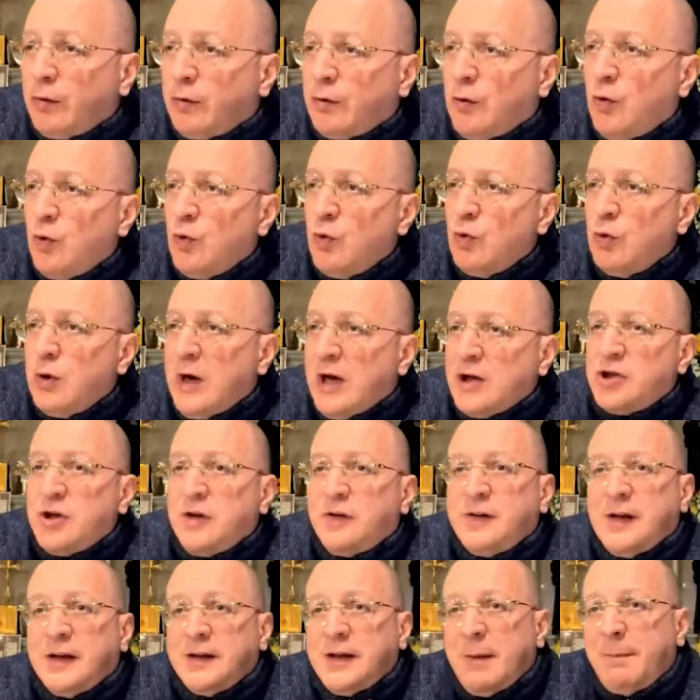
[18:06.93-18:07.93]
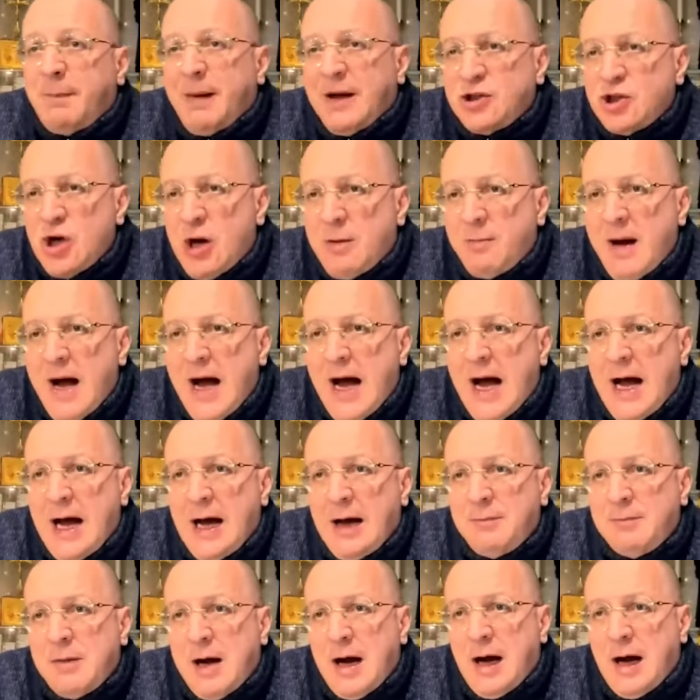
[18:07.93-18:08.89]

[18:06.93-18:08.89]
It's been desecrated by Pachamama,